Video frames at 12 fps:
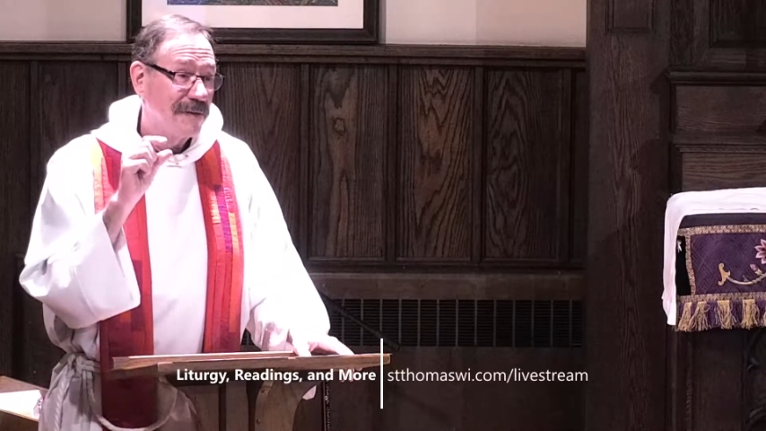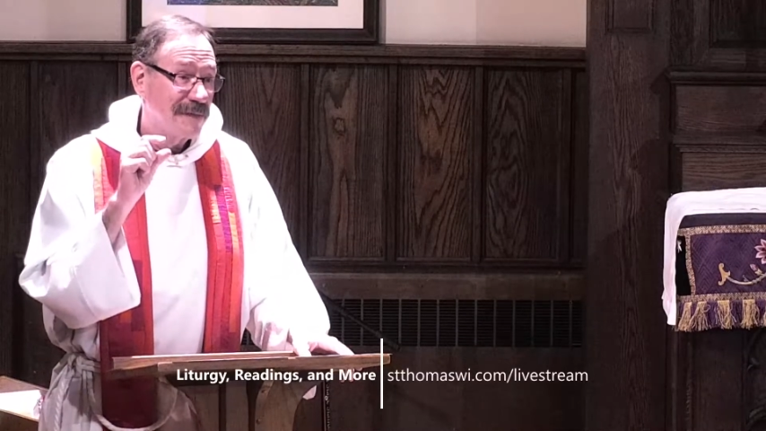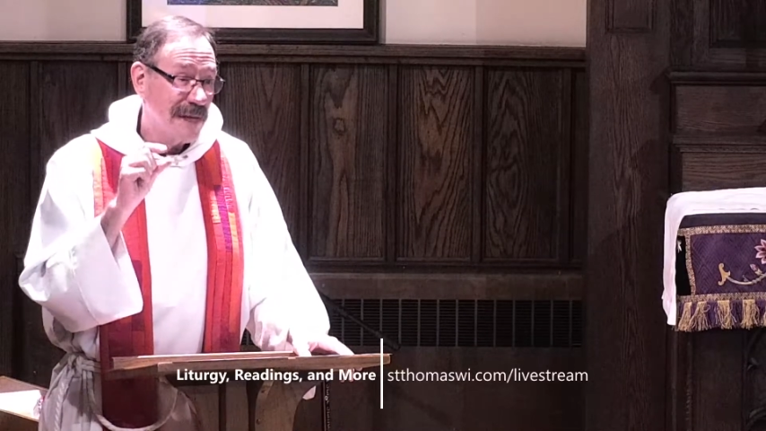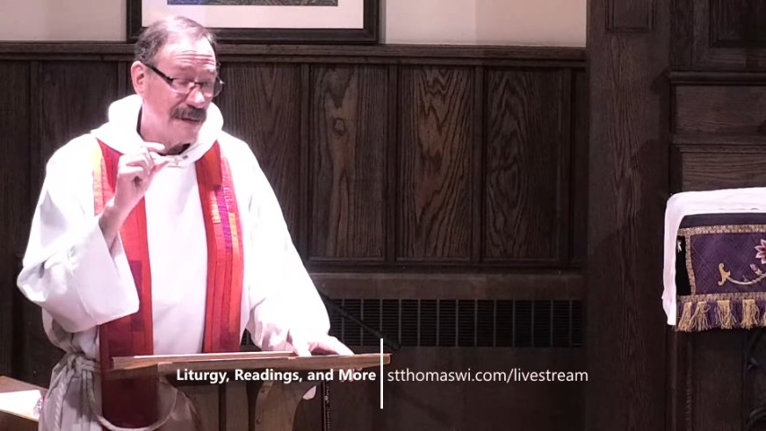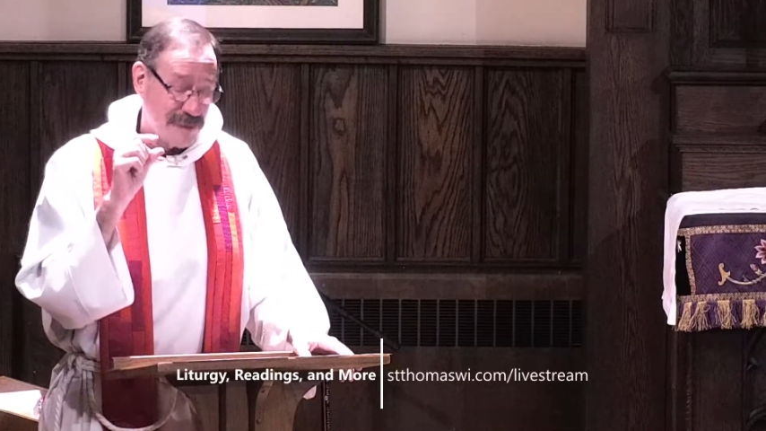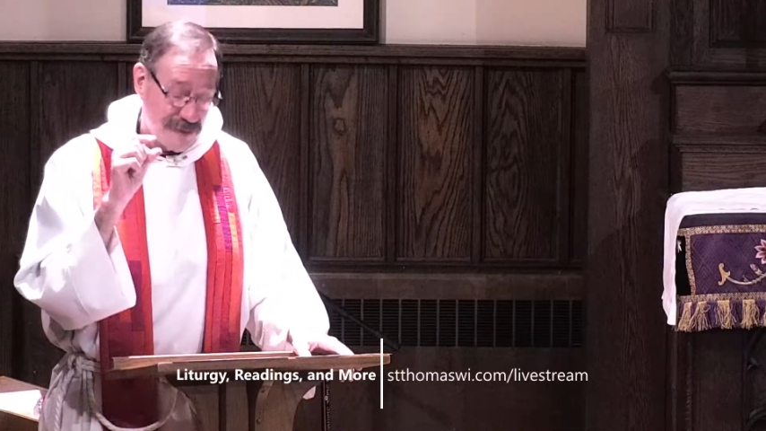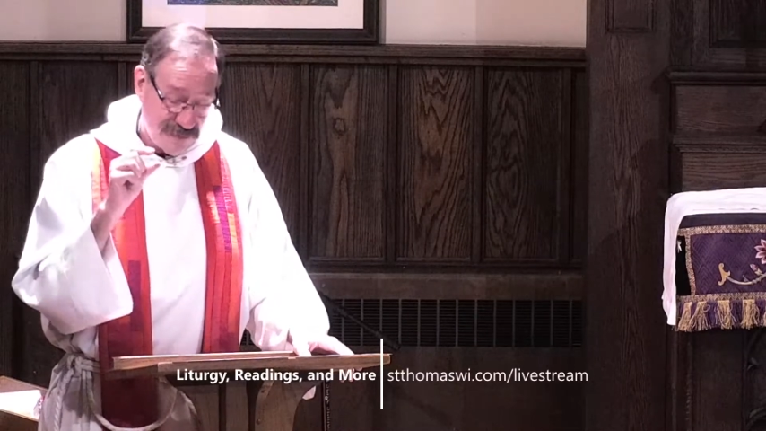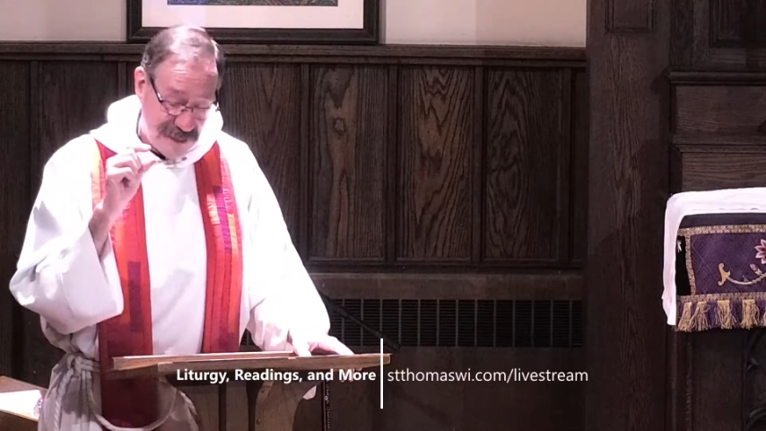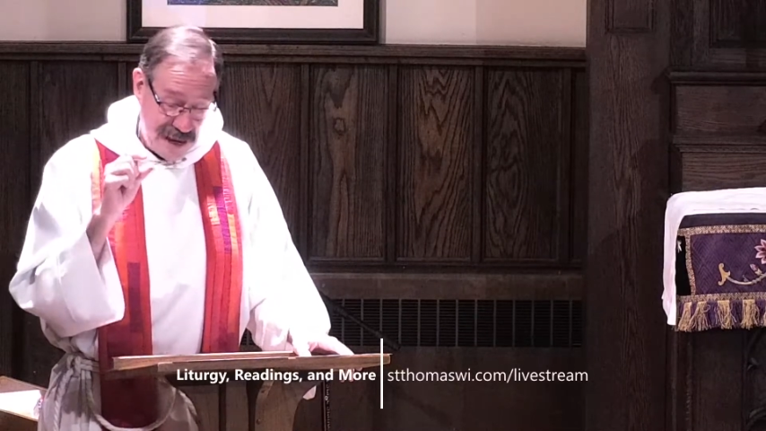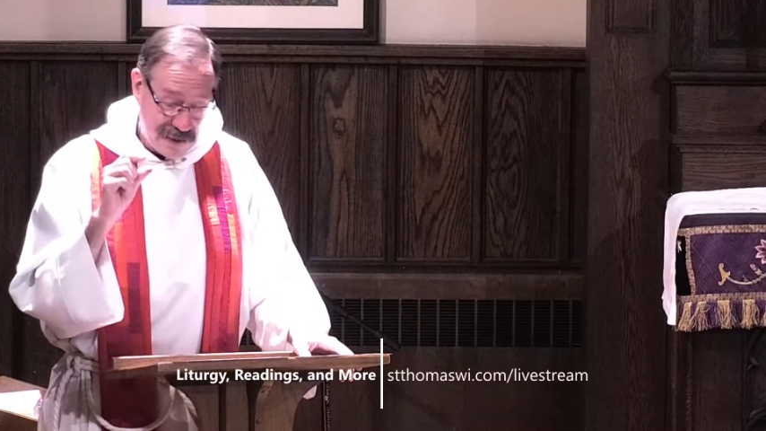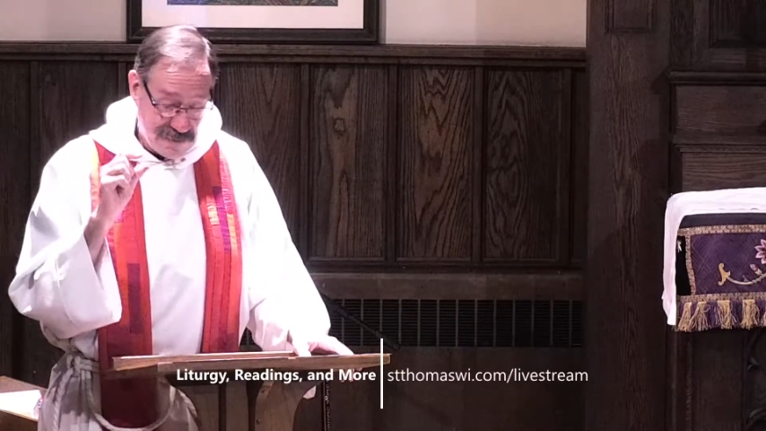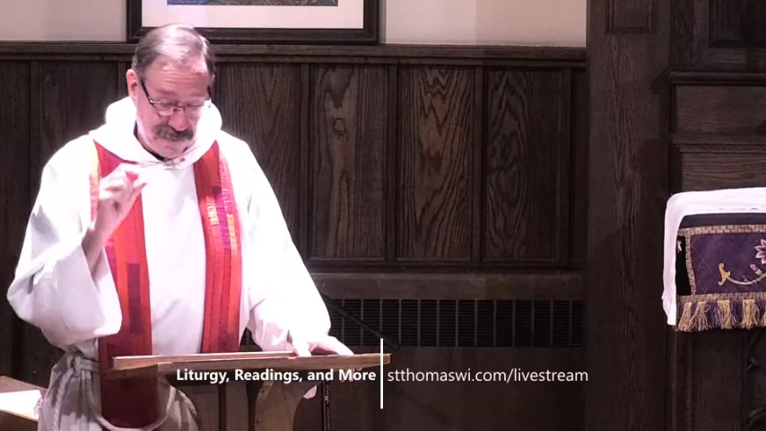types of
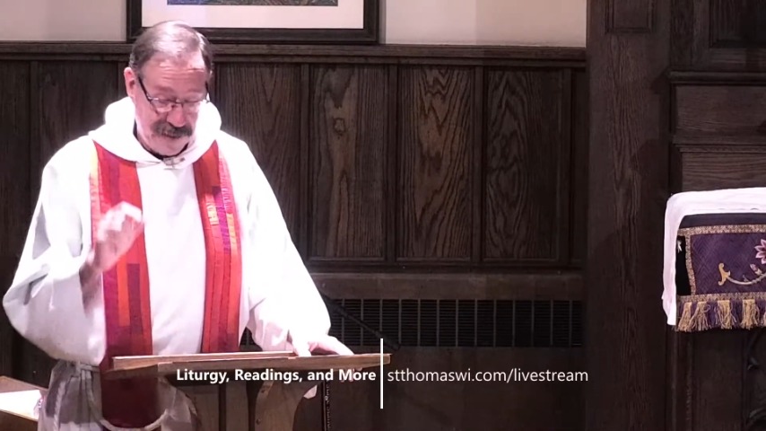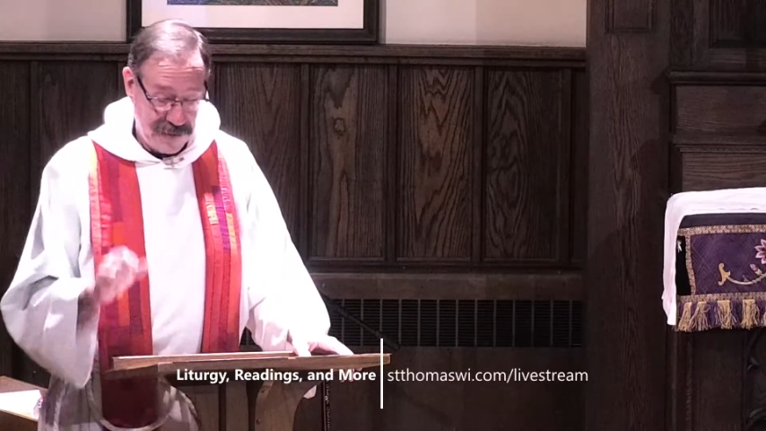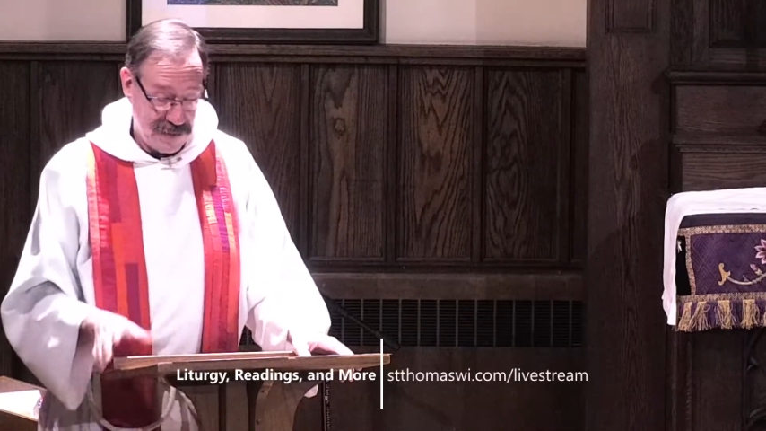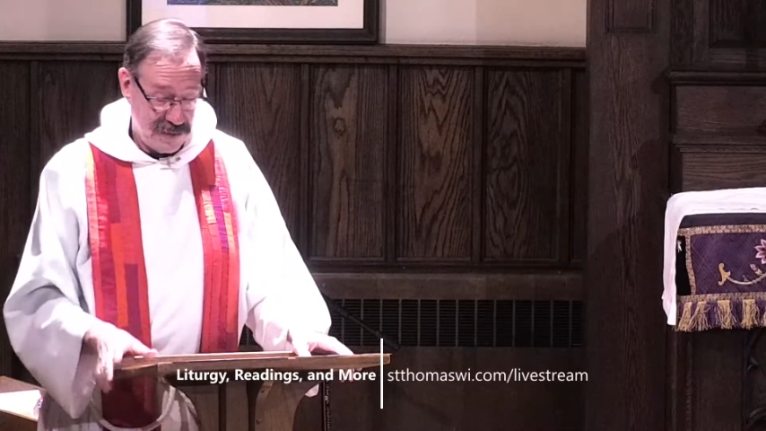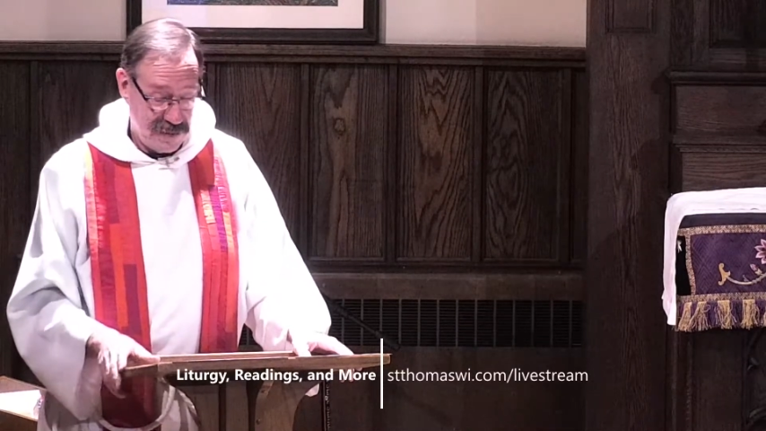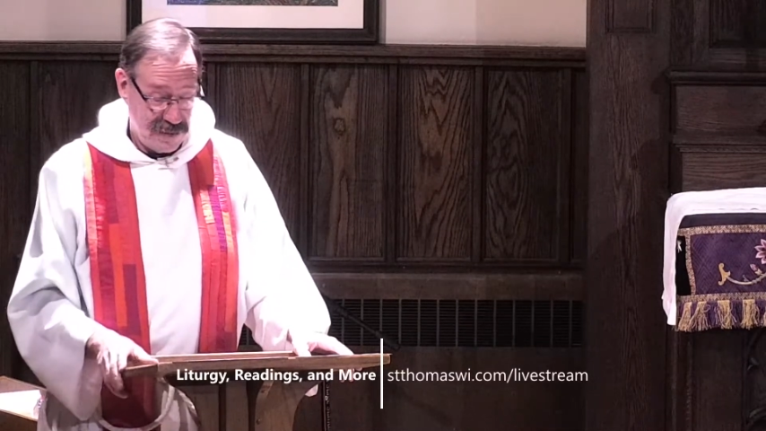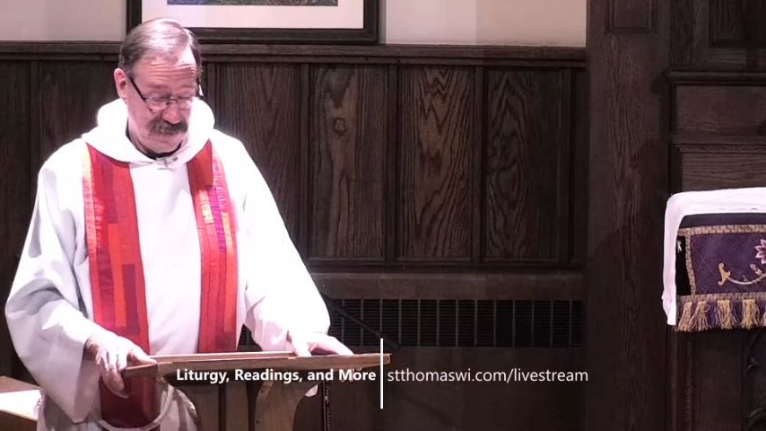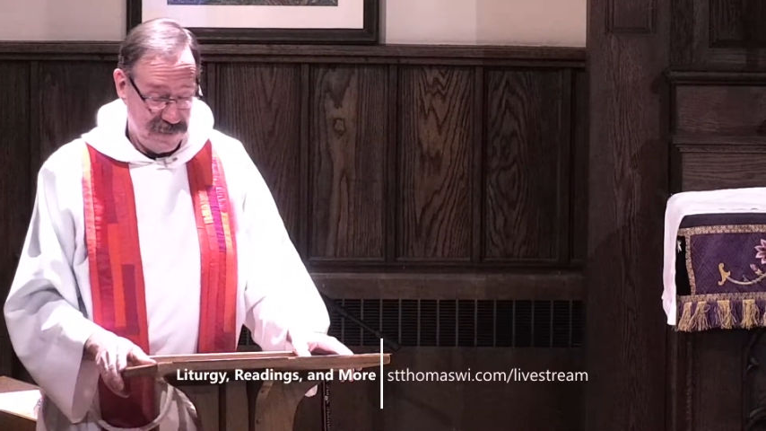sacrifices.